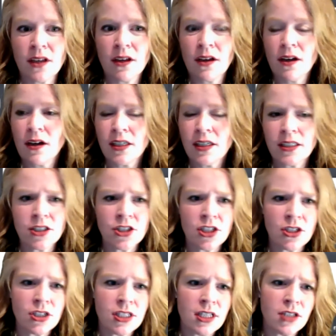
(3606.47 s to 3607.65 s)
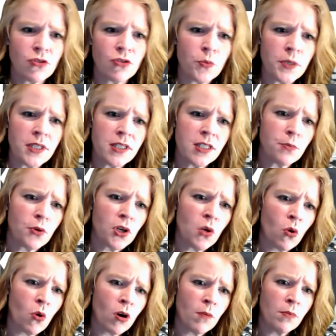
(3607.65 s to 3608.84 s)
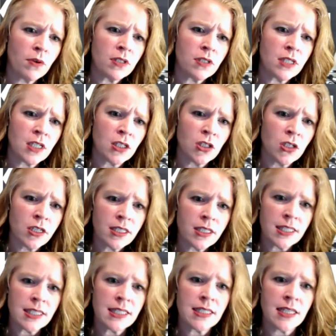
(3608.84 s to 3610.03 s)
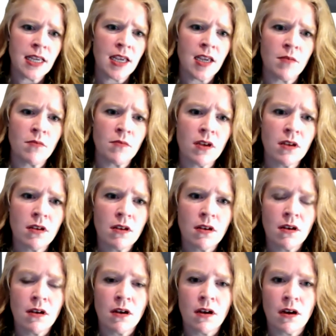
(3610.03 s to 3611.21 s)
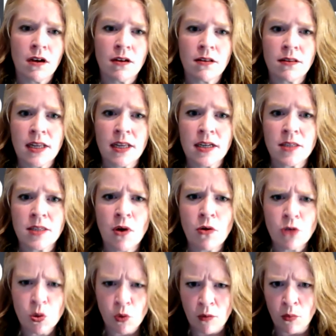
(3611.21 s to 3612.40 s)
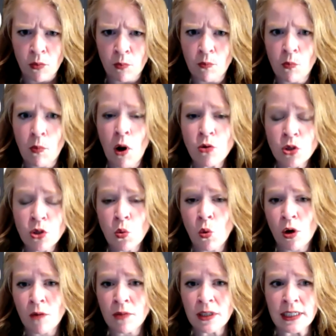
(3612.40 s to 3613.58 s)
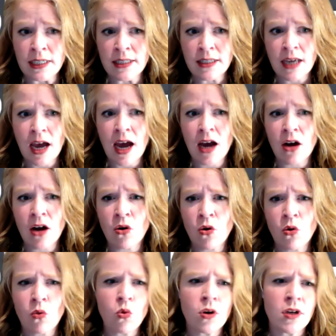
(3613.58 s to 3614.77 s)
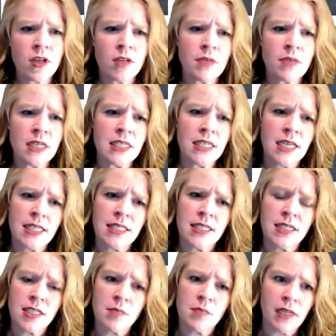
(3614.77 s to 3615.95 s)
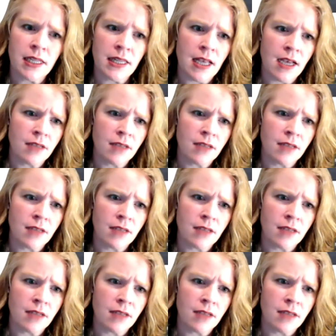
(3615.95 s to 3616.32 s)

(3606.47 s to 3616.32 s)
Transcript: Uh, Sharon says Gropius's pre-war building looks the same uh, than his post-war post-war buildings. How would PTSD explain that?